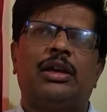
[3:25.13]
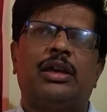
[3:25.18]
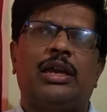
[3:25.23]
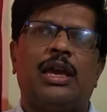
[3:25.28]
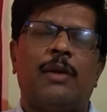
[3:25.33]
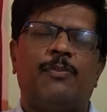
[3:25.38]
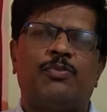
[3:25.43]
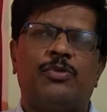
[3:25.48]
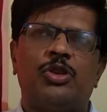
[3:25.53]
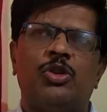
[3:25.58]

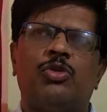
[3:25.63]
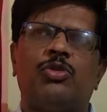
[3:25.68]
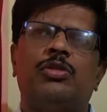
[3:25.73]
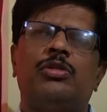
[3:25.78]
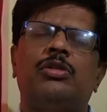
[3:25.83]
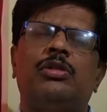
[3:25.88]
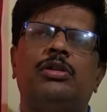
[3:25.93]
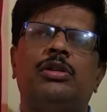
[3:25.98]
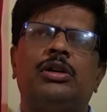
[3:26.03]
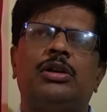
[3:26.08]
kept
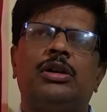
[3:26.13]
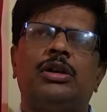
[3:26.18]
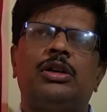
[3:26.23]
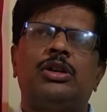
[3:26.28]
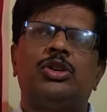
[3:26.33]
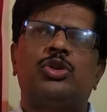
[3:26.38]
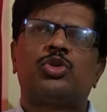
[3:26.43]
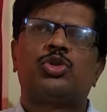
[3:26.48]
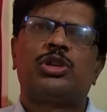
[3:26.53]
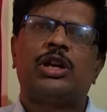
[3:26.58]
you
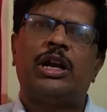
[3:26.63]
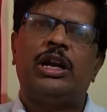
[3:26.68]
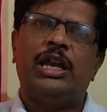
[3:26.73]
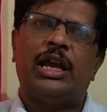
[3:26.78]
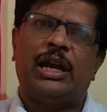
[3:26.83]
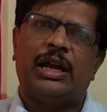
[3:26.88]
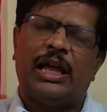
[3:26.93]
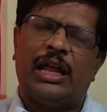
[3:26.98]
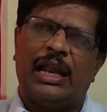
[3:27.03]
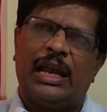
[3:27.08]
to study
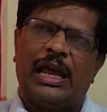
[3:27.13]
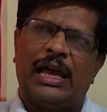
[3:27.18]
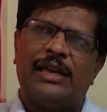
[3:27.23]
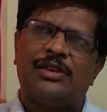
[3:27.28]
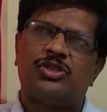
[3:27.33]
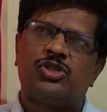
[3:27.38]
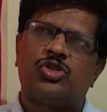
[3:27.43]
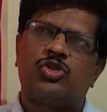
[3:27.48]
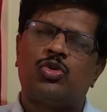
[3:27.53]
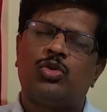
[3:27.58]
and
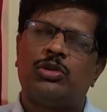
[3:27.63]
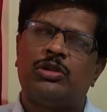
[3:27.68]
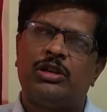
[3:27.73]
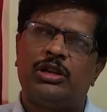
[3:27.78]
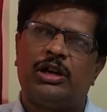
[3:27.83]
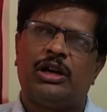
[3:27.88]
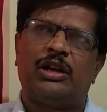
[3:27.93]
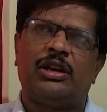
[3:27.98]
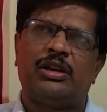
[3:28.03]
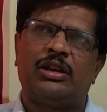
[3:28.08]
analyze, to
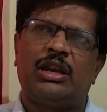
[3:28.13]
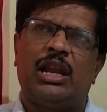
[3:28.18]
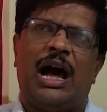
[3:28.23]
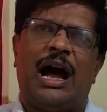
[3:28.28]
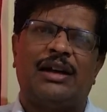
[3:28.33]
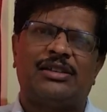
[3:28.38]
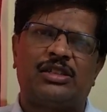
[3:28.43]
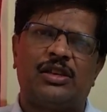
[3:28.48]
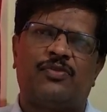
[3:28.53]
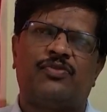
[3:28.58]
learn
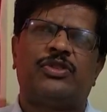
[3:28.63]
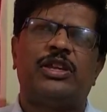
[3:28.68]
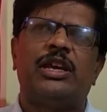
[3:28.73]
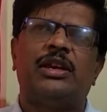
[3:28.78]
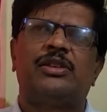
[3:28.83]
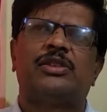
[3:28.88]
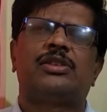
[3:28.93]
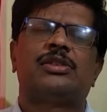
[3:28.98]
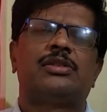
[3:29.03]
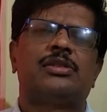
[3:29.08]
lots of
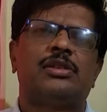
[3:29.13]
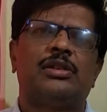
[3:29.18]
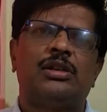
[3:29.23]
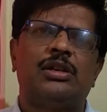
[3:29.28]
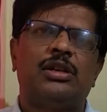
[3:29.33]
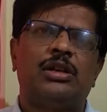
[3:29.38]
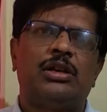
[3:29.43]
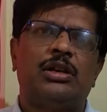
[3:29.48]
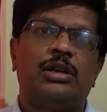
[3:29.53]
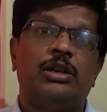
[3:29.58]
things.
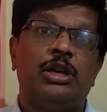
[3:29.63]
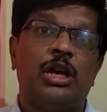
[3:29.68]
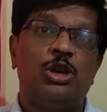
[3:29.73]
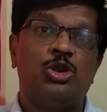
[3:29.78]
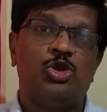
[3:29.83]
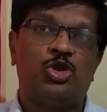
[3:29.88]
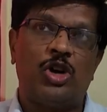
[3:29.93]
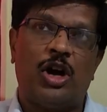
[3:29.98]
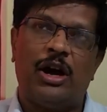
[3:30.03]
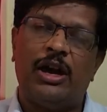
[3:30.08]

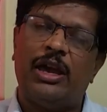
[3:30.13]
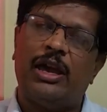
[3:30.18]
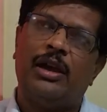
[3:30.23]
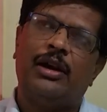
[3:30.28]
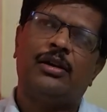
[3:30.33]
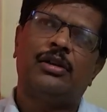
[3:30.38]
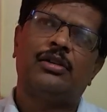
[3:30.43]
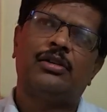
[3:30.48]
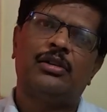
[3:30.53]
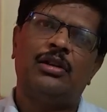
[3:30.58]

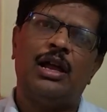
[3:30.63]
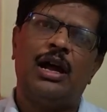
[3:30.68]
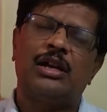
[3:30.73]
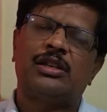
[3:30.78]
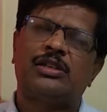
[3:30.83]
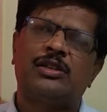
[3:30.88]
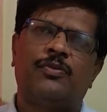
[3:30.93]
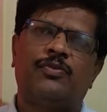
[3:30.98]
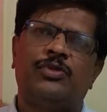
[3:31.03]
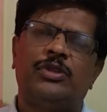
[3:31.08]
Enjoying
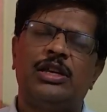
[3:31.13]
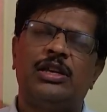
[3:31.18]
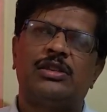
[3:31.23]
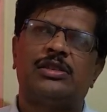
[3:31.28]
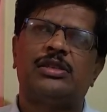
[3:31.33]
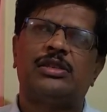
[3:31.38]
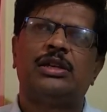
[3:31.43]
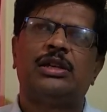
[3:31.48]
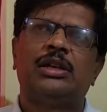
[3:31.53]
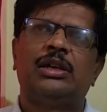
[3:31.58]
lots of
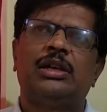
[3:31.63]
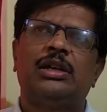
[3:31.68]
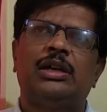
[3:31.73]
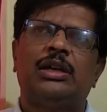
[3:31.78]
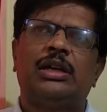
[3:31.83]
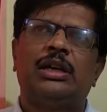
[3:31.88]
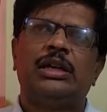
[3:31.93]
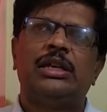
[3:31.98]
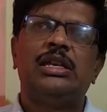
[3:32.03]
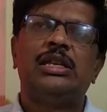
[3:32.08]
things.
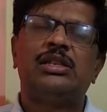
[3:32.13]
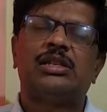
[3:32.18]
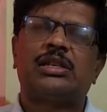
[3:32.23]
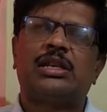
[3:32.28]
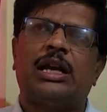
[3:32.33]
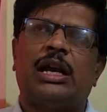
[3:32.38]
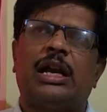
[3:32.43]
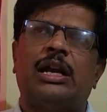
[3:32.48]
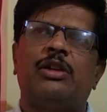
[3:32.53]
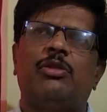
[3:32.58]

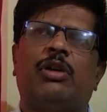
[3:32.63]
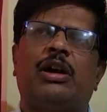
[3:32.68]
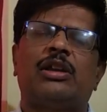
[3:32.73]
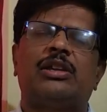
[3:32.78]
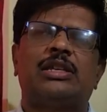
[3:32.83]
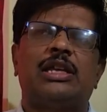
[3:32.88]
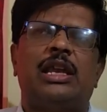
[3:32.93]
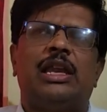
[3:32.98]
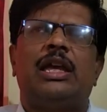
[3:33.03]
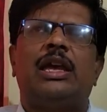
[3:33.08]
Instead, you
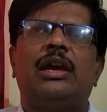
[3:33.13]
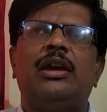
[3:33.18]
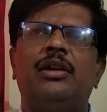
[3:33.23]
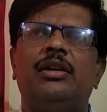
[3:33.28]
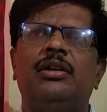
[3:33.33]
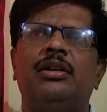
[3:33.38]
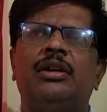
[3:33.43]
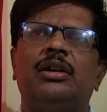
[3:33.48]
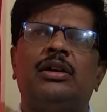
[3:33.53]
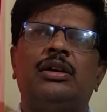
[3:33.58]
are
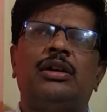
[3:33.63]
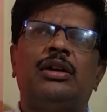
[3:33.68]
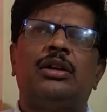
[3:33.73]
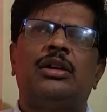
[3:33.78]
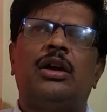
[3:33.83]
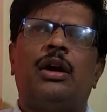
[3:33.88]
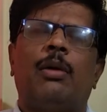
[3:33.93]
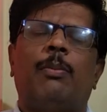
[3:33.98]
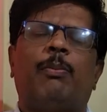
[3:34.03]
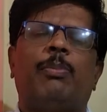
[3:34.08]
telling,
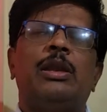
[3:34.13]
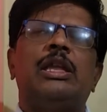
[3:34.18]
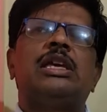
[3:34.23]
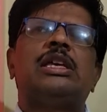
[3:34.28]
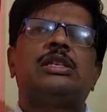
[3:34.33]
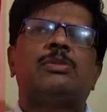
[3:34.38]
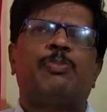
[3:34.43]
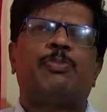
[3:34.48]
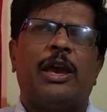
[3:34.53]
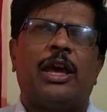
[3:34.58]

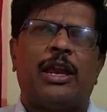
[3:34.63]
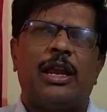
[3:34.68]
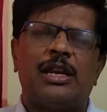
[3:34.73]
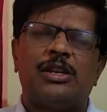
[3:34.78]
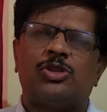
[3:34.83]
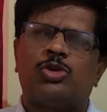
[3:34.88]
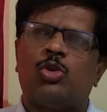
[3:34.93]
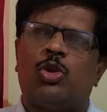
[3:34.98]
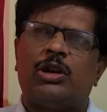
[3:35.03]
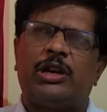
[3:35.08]
please
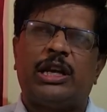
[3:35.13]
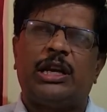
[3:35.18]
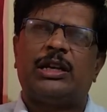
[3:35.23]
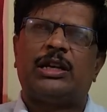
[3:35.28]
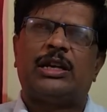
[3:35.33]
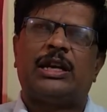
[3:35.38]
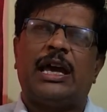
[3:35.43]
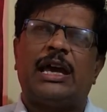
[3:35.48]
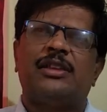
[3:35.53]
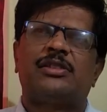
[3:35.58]
parents don't
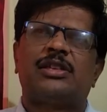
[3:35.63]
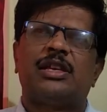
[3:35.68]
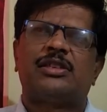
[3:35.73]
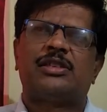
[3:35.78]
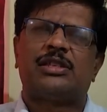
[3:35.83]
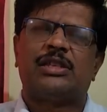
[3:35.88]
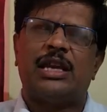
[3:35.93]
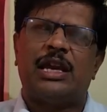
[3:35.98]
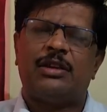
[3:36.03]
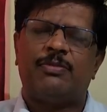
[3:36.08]
entertain
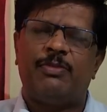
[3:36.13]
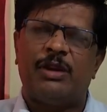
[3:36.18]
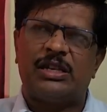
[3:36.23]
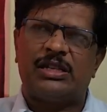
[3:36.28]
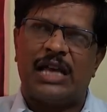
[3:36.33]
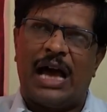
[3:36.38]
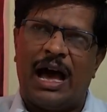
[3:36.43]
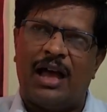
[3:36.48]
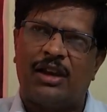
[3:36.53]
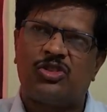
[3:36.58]
such
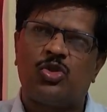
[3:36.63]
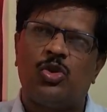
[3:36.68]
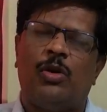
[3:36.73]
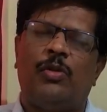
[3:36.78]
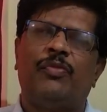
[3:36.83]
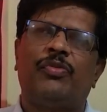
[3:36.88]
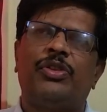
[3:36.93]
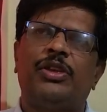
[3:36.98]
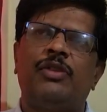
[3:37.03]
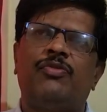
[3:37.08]
statements
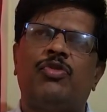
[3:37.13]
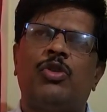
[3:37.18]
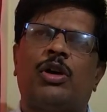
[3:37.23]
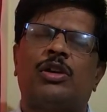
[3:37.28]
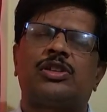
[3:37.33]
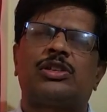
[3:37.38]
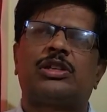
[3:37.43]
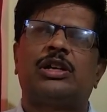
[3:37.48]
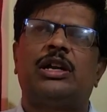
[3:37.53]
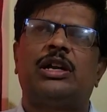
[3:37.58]
also. If
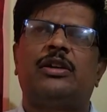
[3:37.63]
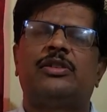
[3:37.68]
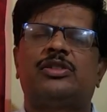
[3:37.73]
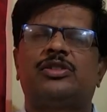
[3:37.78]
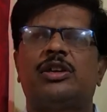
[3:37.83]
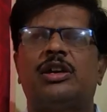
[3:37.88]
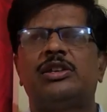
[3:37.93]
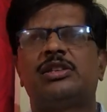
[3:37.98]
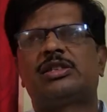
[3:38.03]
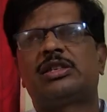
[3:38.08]
your
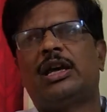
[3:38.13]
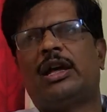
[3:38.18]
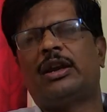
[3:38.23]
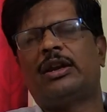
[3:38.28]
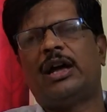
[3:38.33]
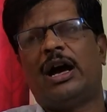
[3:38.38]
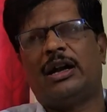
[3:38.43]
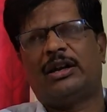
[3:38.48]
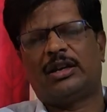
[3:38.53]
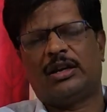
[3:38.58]
sons
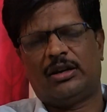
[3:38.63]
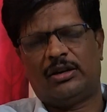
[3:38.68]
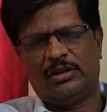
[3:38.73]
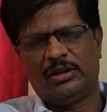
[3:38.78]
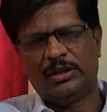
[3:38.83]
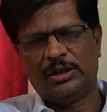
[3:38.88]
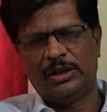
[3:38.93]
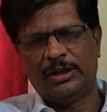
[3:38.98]
or daughter